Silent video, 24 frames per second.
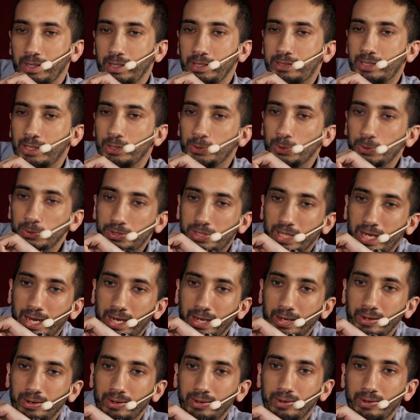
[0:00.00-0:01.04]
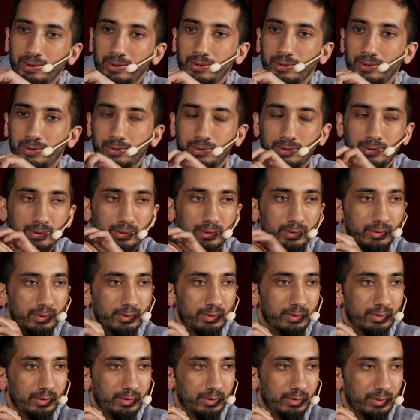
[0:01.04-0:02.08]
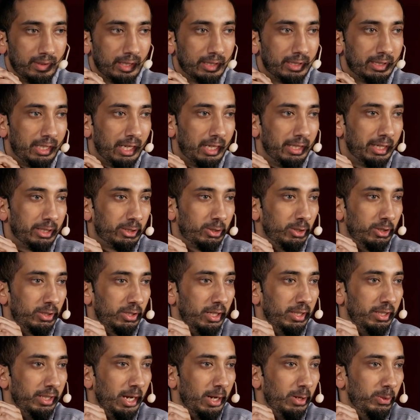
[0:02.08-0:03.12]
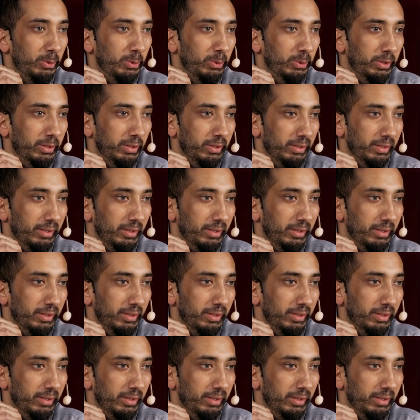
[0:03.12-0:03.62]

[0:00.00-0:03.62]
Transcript: He says, who's that? That's your son Dawood.